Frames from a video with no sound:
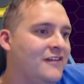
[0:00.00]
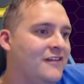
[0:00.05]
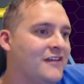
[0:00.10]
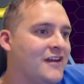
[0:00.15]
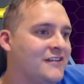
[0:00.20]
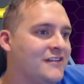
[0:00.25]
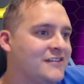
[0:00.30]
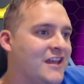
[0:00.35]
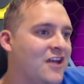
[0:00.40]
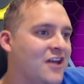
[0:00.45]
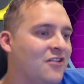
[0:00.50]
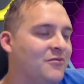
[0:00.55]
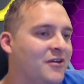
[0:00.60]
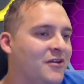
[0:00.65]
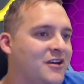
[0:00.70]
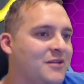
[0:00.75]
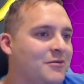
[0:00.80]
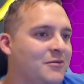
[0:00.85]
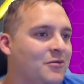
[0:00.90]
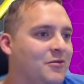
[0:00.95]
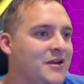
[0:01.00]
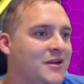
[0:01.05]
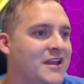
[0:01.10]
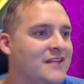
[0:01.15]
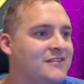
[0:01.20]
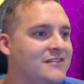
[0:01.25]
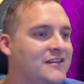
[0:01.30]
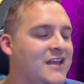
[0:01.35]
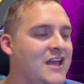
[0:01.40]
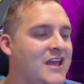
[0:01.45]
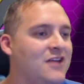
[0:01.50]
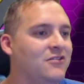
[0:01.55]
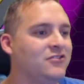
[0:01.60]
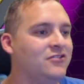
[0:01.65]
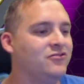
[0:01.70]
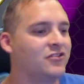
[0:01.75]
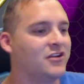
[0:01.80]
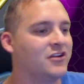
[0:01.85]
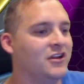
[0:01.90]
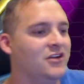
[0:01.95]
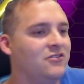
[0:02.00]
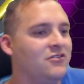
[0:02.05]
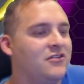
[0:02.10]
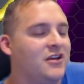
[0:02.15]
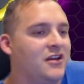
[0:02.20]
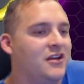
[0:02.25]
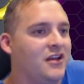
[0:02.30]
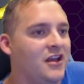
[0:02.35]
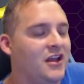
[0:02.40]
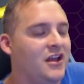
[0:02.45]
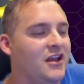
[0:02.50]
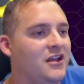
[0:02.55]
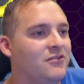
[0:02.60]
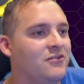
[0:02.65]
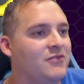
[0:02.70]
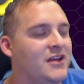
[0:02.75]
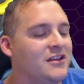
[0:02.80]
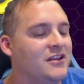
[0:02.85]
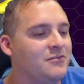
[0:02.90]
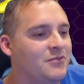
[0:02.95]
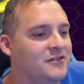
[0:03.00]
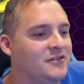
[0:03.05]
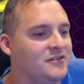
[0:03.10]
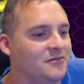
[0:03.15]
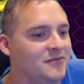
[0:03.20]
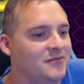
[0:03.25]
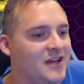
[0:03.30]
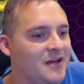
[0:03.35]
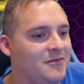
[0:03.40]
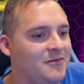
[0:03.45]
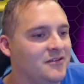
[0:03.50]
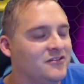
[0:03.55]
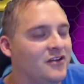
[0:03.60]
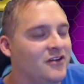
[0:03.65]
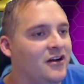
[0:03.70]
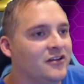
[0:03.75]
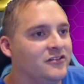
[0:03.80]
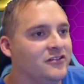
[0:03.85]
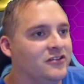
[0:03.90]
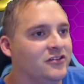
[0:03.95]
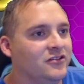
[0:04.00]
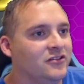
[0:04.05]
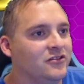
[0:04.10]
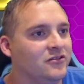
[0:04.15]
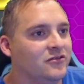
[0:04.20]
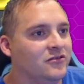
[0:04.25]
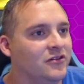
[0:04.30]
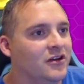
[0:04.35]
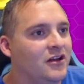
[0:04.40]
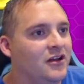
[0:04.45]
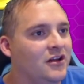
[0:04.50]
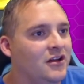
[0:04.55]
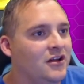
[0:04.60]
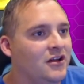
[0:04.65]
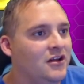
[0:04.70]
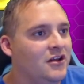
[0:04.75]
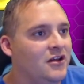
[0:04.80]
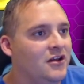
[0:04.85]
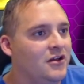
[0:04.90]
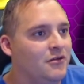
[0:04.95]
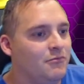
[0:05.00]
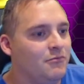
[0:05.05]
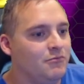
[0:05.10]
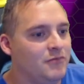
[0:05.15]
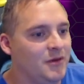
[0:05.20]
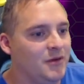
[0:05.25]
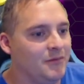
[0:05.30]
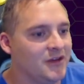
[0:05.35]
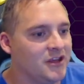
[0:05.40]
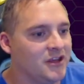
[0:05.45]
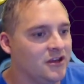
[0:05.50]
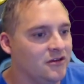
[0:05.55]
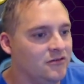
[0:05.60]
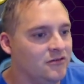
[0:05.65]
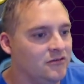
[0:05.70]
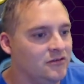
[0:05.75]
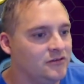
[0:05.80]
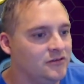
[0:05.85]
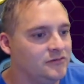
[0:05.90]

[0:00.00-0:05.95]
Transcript: Got to KO a monkey, but we get to KO a Cloak, and we get to put some damage onto Mimikyu.